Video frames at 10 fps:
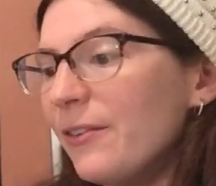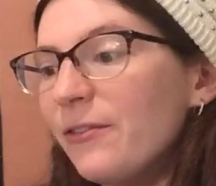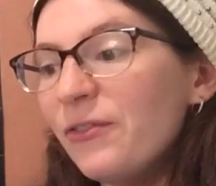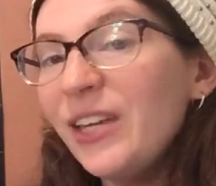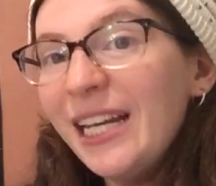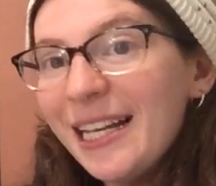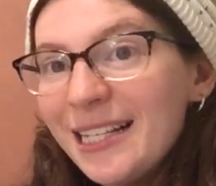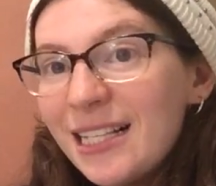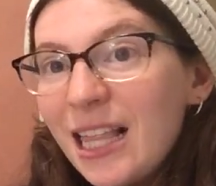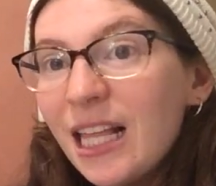
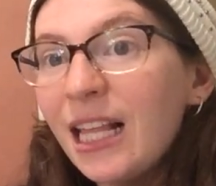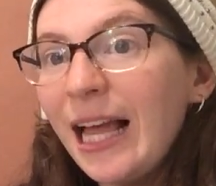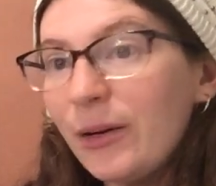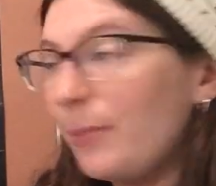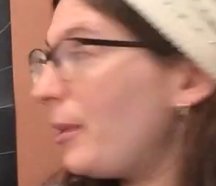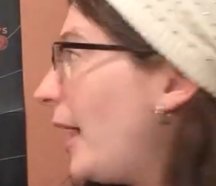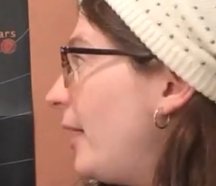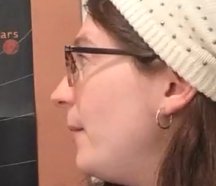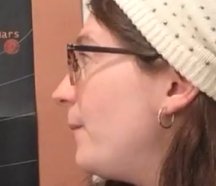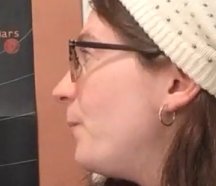Venus, the cloudy
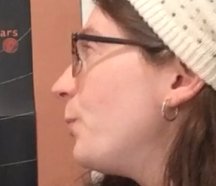planet,